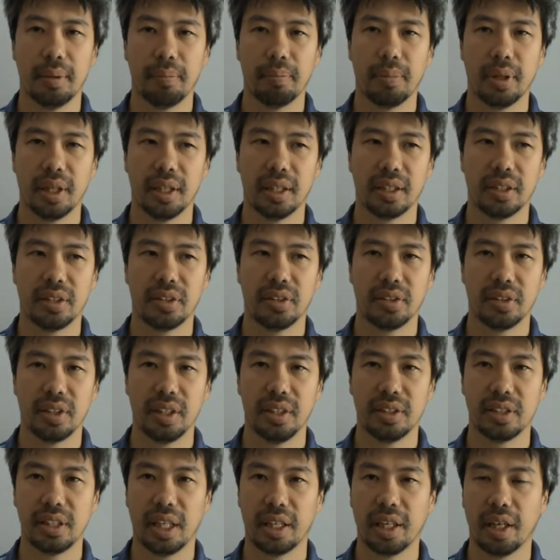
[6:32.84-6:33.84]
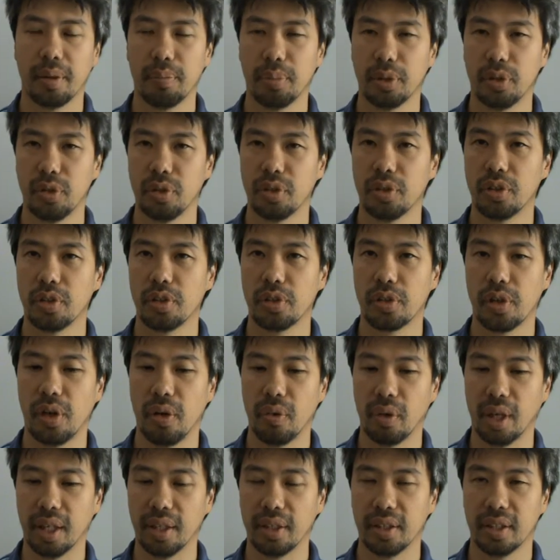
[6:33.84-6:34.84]
but he's unable to
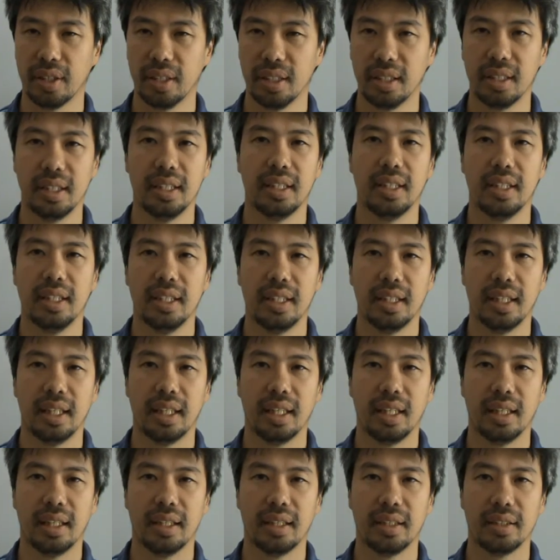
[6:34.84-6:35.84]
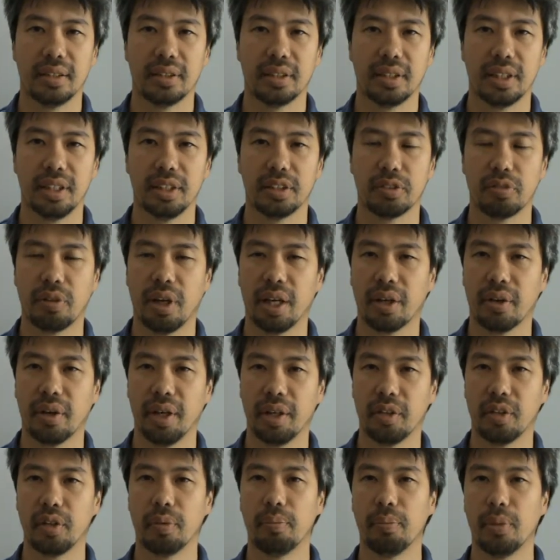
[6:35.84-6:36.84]
control it and he's rather
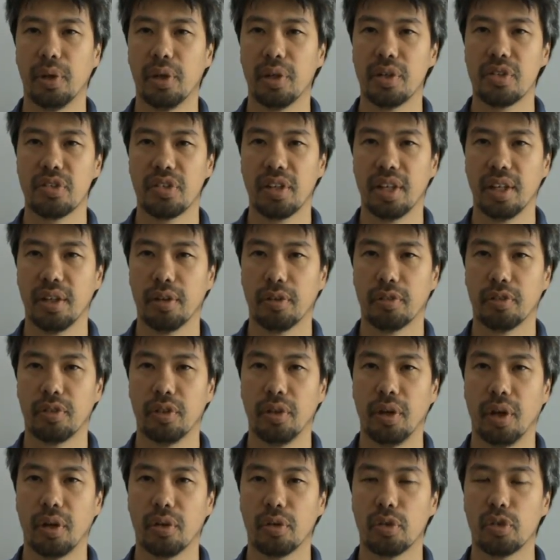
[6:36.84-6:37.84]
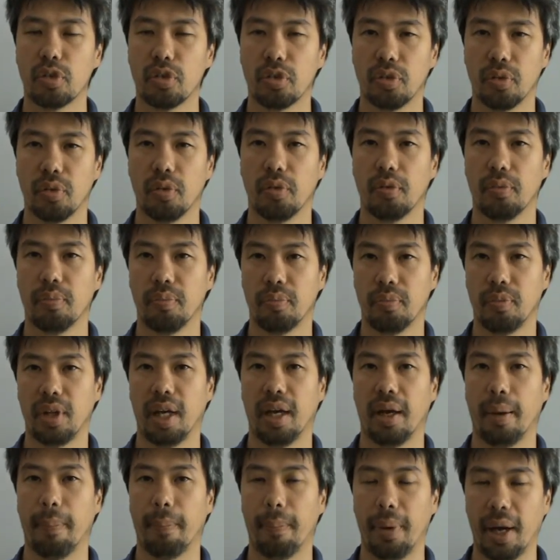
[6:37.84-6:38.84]
at the mercy of those
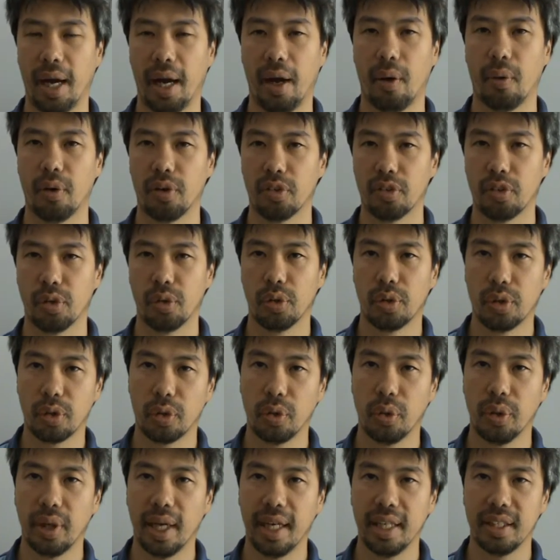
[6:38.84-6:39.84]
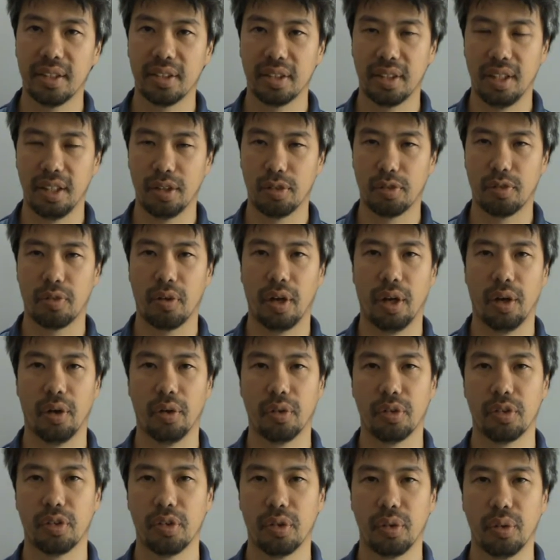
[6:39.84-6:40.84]
yeah powers who create these
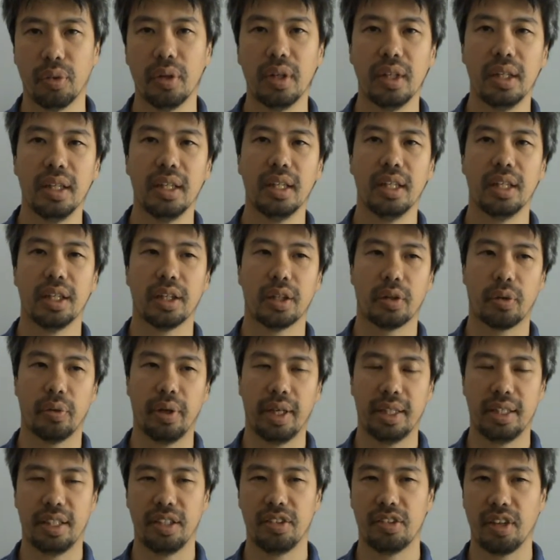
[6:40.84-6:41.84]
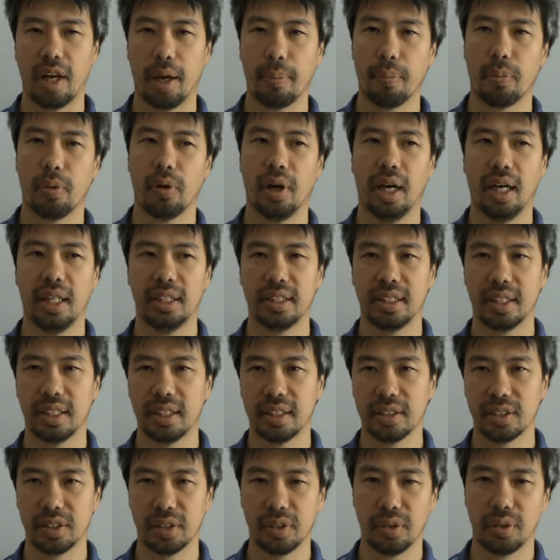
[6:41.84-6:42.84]
flows who create these
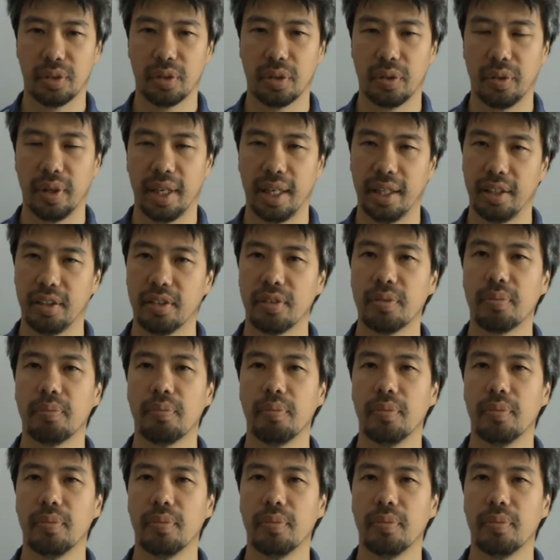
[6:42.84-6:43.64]
uprisings who create